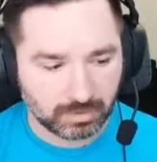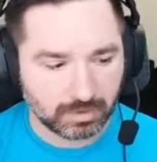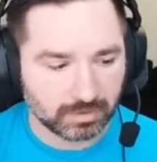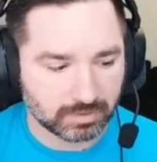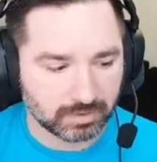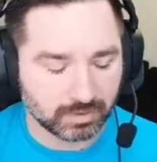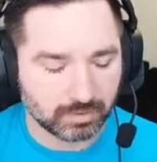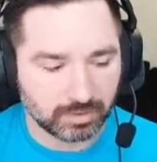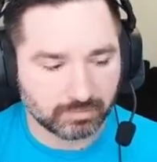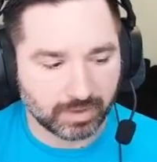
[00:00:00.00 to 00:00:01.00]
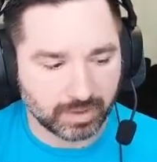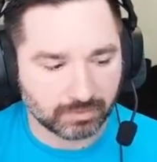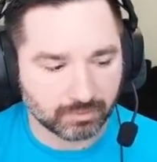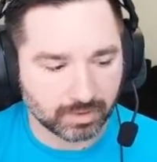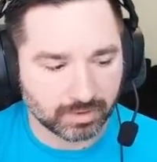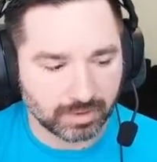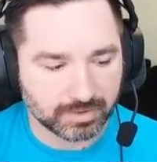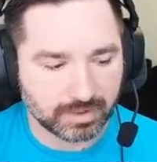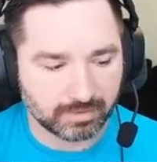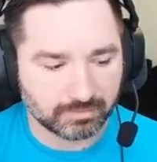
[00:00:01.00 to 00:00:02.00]
And so if I run
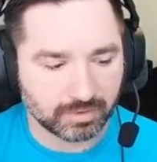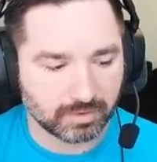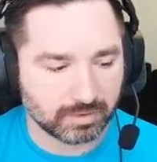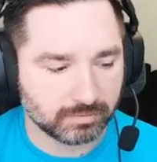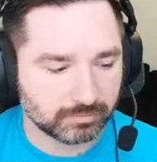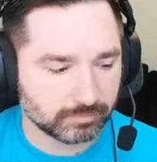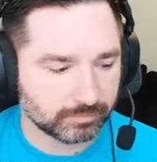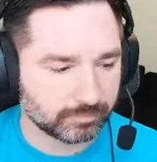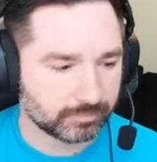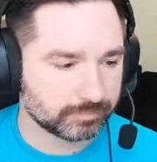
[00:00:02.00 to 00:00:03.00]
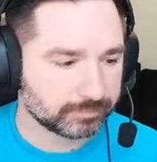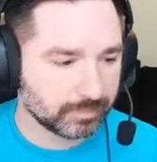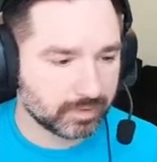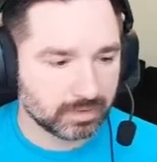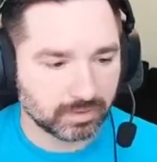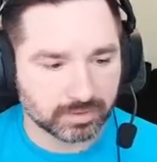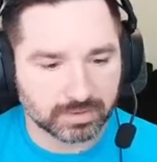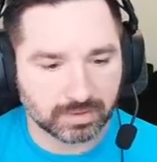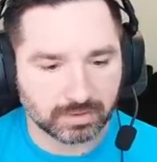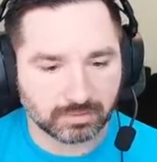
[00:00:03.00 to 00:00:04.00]
asdf current, you can
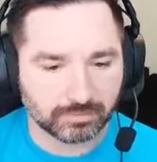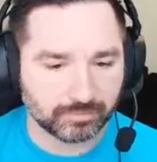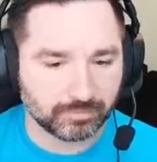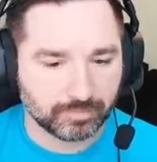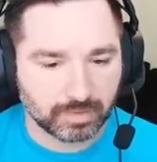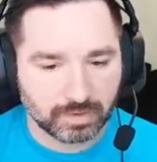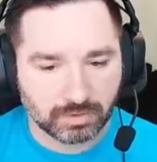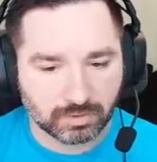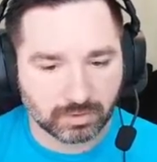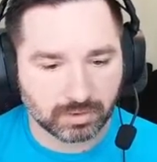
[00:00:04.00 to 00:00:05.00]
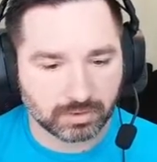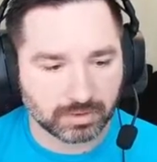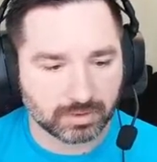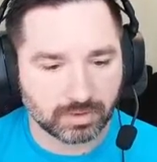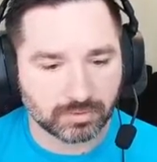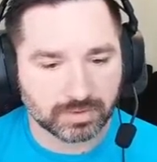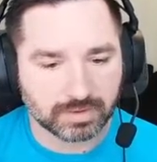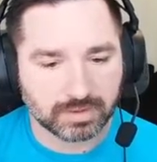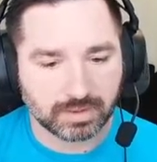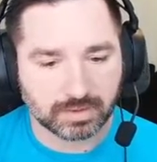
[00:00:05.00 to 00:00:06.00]
see currently Node
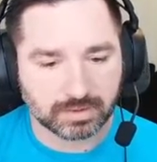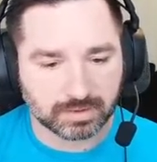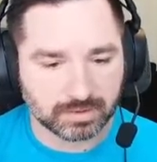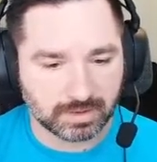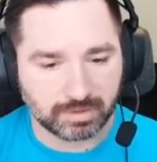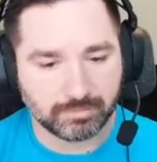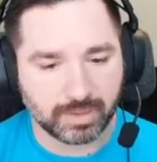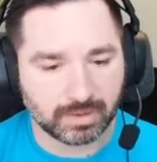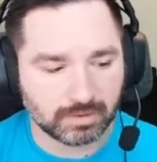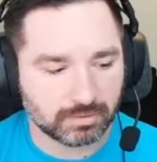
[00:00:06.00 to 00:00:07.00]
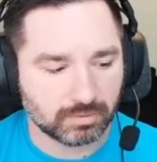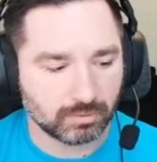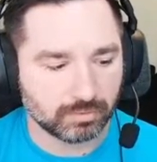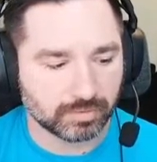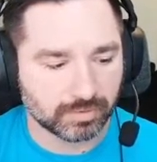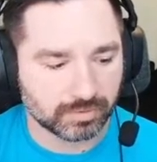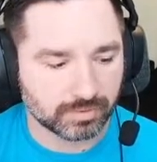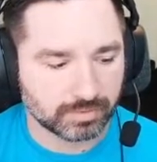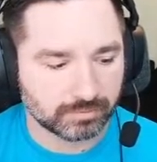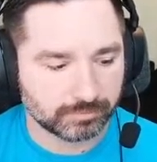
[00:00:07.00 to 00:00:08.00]
16 is inside my tool
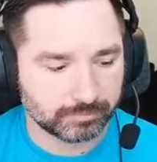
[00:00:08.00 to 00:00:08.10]
versions.